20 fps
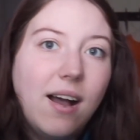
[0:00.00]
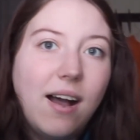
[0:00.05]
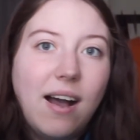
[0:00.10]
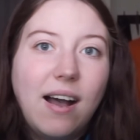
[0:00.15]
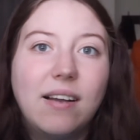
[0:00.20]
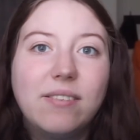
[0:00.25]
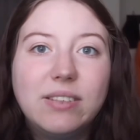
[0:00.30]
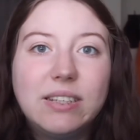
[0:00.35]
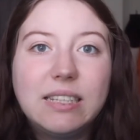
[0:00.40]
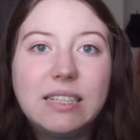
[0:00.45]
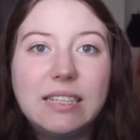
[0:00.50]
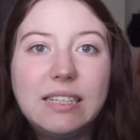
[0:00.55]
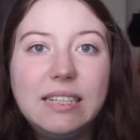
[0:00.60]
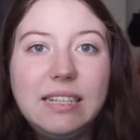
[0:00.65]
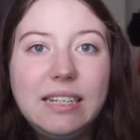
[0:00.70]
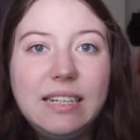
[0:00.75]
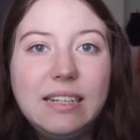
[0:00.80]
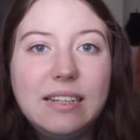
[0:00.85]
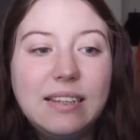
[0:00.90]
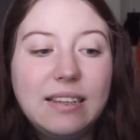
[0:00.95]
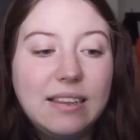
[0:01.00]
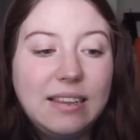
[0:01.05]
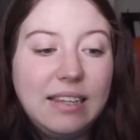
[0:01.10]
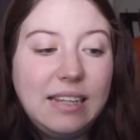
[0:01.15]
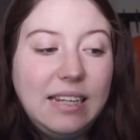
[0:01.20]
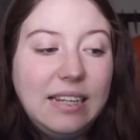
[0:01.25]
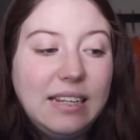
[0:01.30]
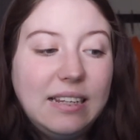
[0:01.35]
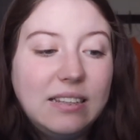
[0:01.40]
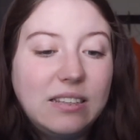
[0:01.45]
obviously
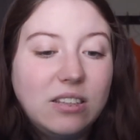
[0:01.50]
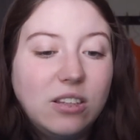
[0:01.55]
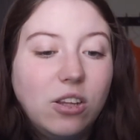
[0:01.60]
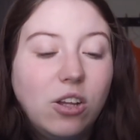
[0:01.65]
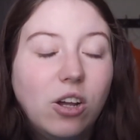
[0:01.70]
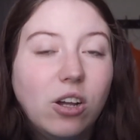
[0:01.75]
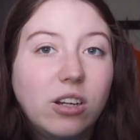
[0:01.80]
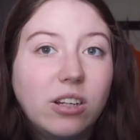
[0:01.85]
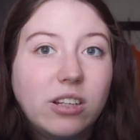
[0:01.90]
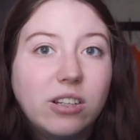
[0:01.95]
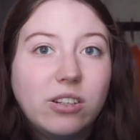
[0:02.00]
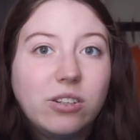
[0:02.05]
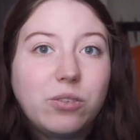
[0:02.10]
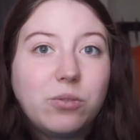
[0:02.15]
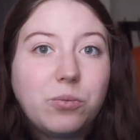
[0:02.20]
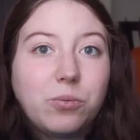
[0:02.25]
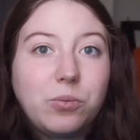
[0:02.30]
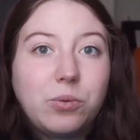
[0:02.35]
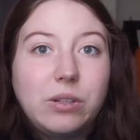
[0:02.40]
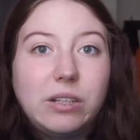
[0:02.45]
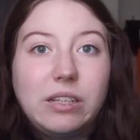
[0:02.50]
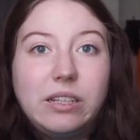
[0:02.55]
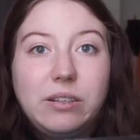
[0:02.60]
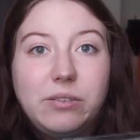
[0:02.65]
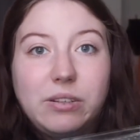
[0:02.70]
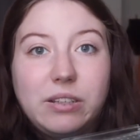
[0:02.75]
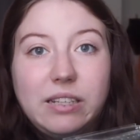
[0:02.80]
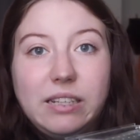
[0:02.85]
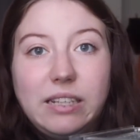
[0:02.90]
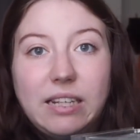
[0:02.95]
these look really,
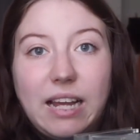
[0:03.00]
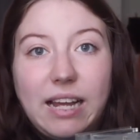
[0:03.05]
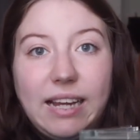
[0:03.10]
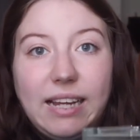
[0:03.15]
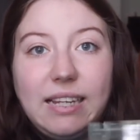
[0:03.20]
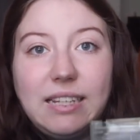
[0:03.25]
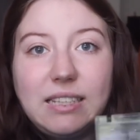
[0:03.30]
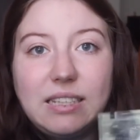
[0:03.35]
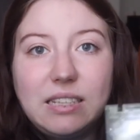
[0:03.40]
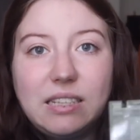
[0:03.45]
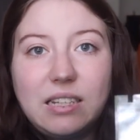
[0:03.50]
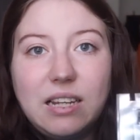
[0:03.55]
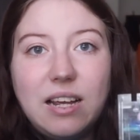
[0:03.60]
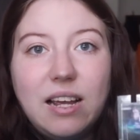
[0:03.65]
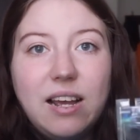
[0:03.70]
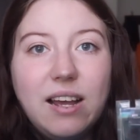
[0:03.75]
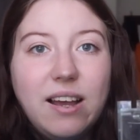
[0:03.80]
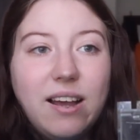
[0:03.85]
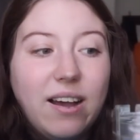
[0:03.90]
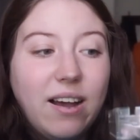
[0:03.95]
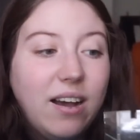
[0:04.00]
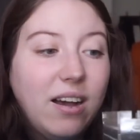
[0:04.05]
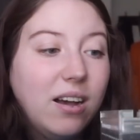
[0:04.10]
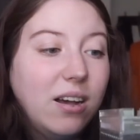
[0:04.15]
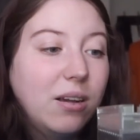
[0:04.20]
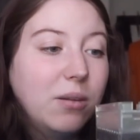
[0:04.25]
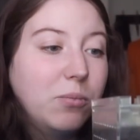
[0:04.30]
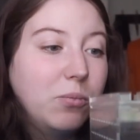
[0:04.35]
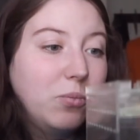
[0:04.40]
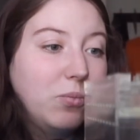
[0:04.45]
really nice.
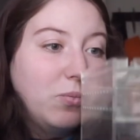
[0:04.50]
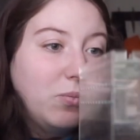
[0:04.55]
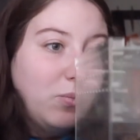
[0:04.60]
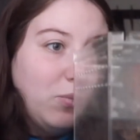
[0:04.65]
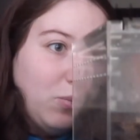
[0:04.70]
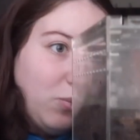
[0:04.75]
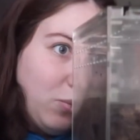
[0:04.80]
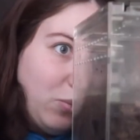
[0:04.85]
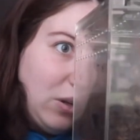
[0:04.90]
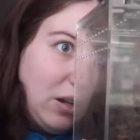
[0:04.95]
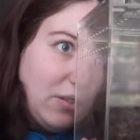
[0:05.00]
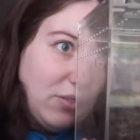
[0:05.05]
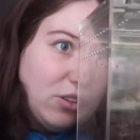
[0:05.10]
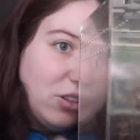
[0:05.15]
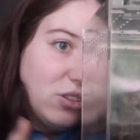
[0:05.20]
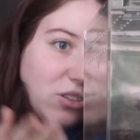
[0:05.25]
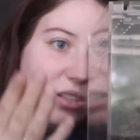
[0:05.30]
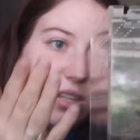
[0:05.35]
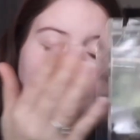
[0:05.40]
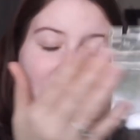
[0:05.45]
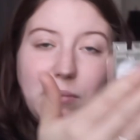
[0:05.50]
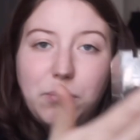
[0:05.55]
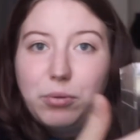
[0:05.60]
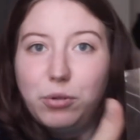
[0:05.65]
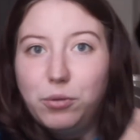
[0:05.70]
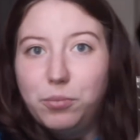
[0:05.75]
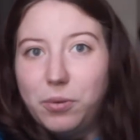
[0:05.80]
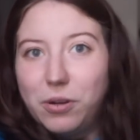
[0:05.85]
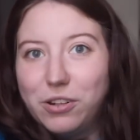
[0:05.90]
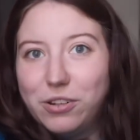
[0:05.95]
Whenever there's not
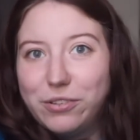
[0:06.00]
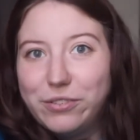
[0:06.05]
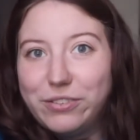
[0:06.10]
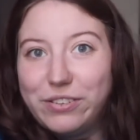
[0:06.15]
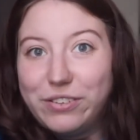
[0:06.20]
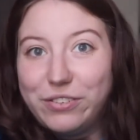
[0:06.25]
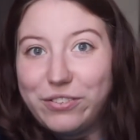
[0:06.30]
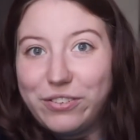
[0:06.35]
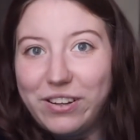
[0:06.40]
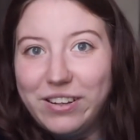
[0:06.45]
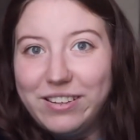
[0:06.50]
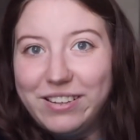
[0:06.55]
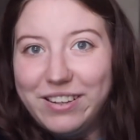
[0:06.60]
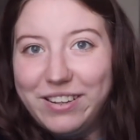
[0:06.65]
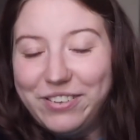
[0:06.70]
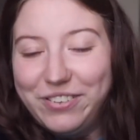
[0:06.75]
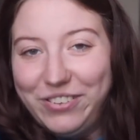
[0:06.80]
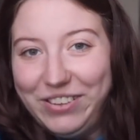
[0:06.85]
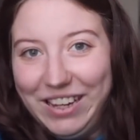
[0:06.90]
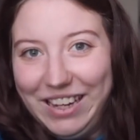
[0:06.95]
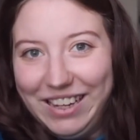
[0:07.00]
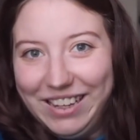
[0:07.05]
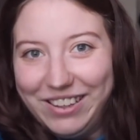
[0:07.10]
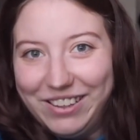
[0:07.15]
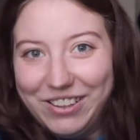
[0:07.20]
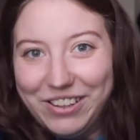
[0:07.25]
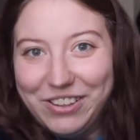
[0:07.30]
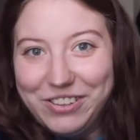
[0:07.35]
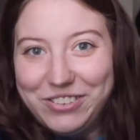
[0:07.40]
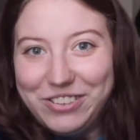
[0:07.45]
poop all over the front of the
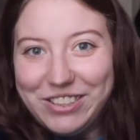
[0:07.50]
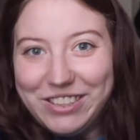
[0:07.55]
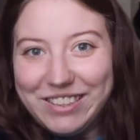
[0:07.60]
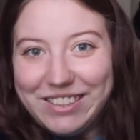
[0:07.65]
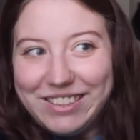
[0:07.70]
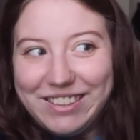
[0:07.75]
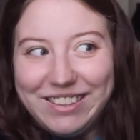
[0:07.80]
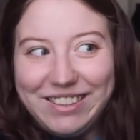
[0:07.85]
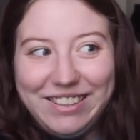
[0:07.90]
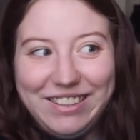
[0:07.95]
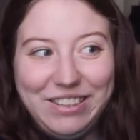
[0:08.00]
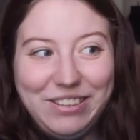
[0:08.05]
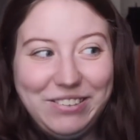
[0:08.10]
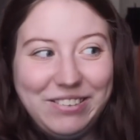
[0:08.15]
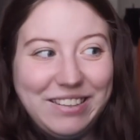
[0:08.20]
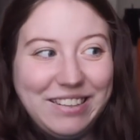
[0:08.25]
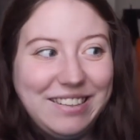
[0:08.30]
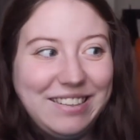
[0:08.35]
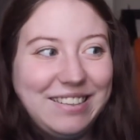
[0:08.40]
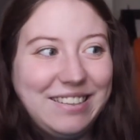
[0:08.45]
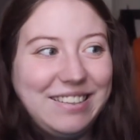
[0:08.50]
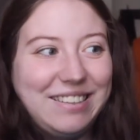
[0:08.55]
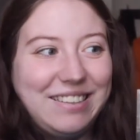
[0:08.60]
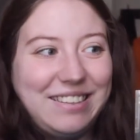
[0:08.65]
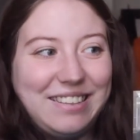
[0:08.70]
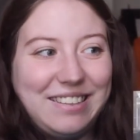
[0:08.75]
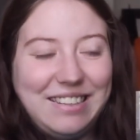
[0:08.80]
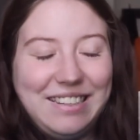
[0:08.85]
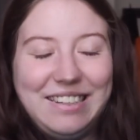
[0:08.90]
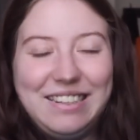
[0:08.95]
enclosure, you can
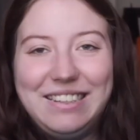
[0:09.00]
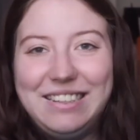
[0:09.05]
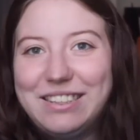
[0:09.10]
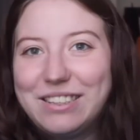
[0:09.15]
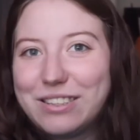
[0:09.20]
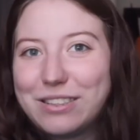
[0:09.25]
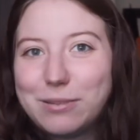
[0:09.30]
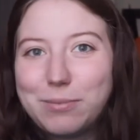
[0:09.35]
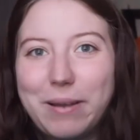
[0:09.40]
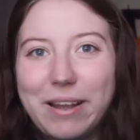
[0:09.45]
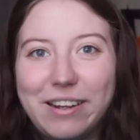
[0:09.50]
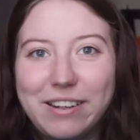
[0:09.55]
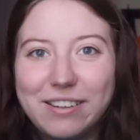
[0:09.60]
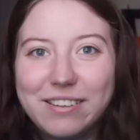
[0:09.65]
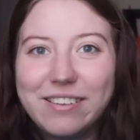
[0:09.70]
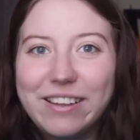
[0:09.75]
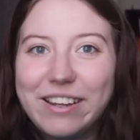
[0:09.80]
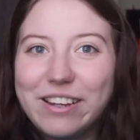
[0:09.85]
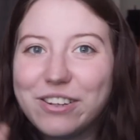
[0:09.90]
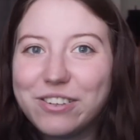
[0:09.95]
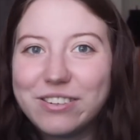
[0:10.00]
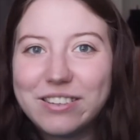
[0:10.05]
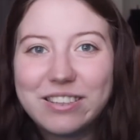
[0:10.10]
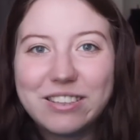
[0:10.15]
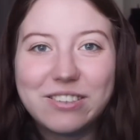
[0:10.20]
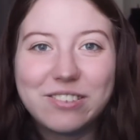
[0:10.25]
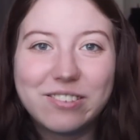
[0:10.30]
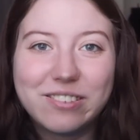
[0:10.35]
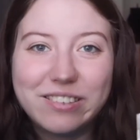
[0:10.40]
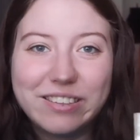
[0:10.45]
see your spider like
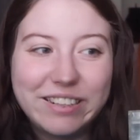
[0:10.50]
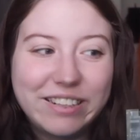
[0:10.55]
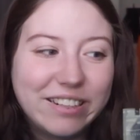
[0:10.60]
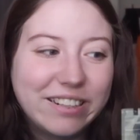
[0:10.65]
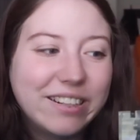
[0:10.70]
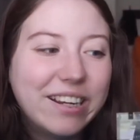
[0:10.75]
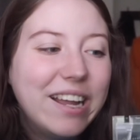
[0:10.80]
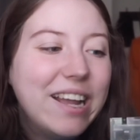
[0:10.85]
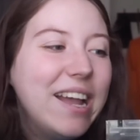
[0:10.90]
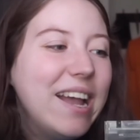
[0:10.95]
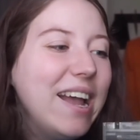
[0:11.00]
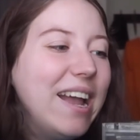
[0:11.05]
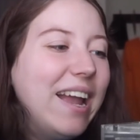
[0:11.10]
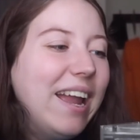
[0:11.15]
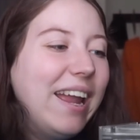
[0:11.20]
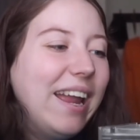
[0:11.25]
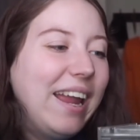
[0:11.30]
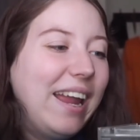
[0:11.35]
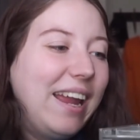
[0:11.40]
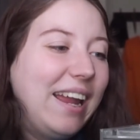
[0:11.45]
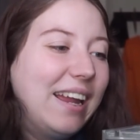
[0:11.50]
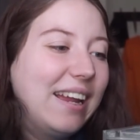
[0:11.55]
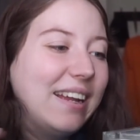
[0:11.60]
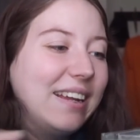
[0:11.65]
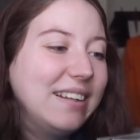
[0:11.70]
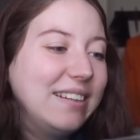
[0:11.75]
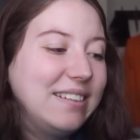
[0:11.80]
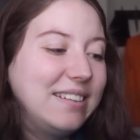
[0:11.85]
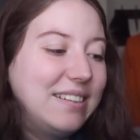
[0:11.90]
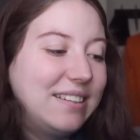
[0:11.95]
crystal clear,
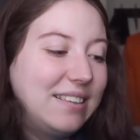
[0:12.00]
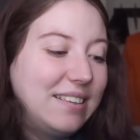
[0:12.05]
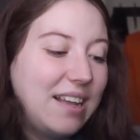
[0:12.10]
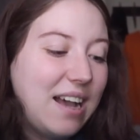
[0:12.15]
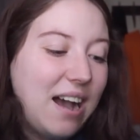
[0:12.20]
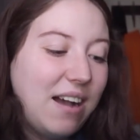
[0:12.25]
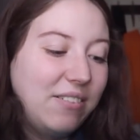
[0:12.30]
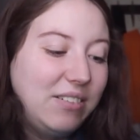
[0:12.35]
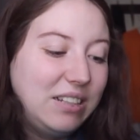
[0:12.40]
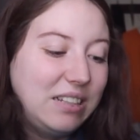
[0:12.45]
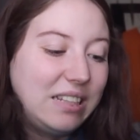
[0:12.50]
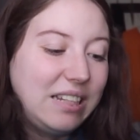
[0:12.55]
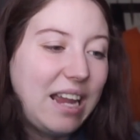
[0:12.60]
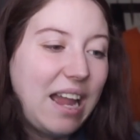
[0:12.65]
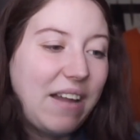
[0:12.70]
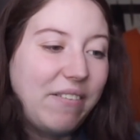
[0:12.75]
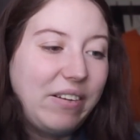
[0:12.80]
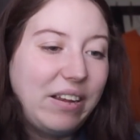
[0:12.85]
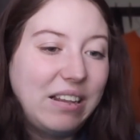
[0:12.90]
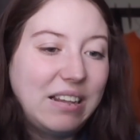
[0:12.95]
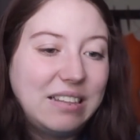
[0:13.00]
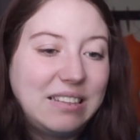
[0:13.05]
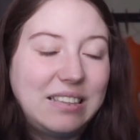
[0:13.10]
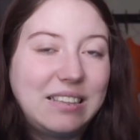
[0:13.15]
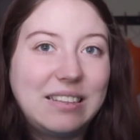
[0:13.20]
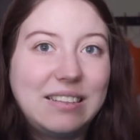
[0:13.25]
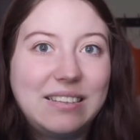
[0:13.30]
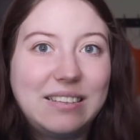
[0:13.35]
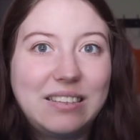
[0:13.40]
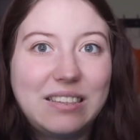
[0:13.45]
and obviously having
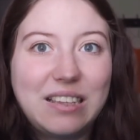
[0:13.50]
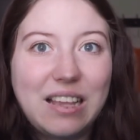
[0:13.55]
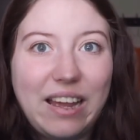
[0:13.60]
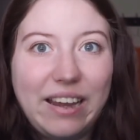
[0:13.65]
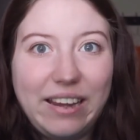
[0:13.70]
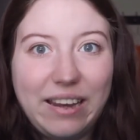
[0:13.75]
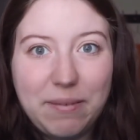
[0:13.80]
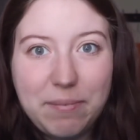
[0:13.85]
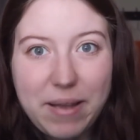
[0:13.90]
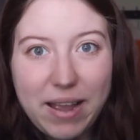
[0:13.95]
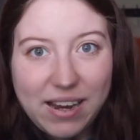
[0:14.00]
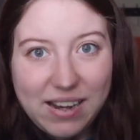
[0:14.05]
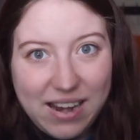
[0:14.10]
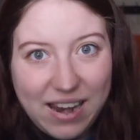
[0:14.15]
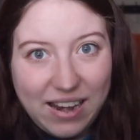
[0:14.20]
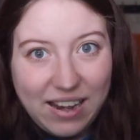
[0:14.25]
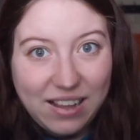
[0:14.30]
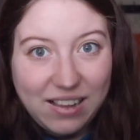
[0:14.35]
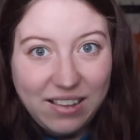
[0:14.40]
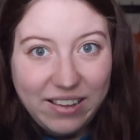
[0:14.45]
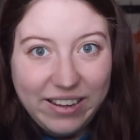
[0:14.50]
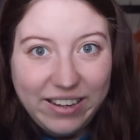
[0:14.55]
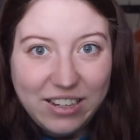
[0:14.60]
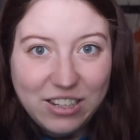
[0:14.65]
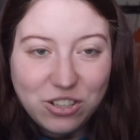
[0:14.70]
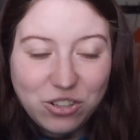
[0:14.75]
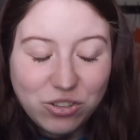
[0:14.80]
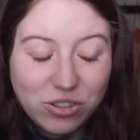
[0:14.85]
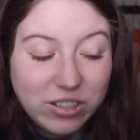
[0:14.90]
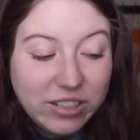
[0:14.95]
this sliding magnetic lid
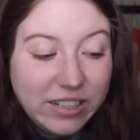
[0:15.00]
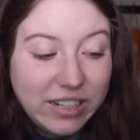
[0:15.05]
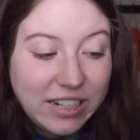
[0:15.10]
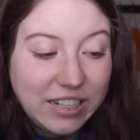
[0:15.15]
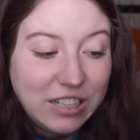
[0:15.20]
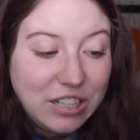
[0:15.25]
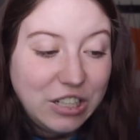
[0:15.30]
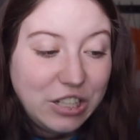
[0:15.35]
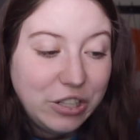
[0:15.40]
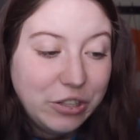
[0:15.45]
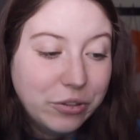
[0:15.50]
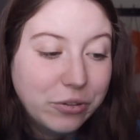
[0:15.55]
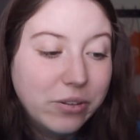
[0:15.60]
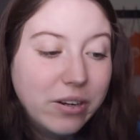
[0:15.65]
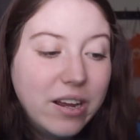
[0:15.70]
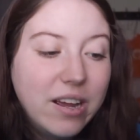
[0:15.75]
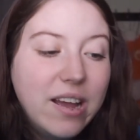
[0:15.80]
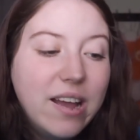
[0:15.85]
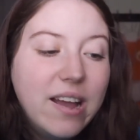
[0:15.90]
is really nice too.